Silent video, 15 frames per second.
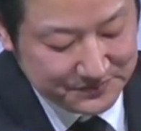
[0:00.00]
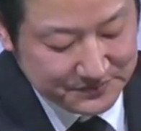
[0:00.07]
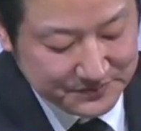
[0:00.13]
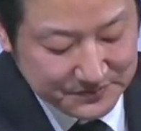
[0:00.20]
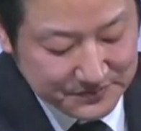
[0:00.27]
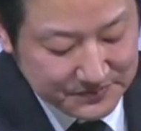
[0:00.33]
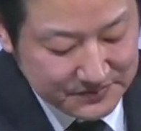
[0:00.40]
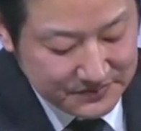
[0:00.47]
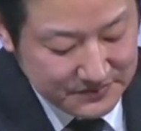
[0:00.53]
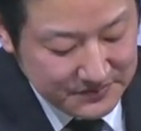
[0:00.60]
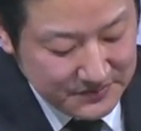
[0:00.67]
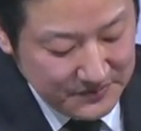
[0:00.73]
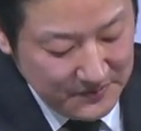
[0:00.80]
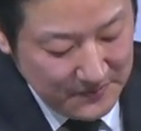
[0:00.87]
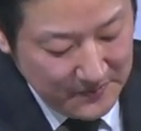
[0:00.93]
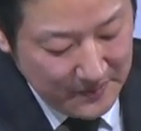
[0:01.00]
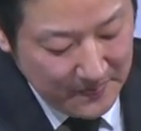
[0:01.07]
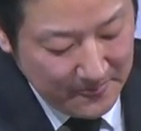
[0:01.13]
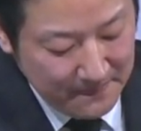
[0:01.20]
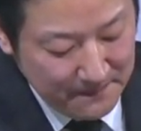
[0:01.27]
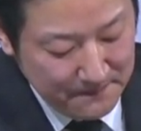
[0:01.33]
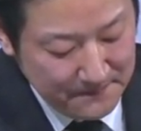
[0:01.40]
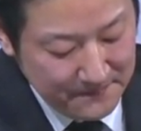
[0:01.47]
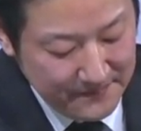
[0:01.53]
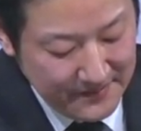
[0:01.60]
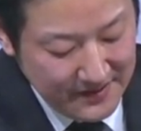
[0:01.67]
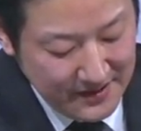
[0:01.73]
(silence)